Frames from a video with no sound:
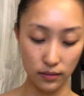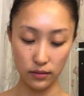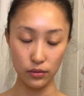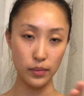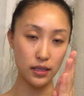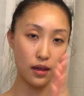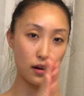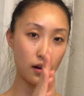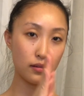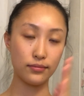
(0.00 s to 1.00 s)

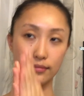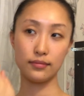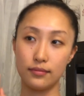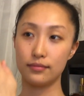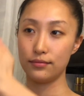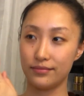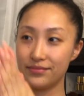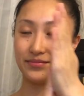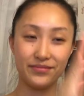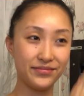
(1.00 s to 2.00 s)
suppleness. It is also
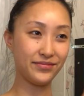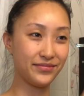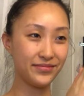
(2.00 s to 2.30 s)
formulated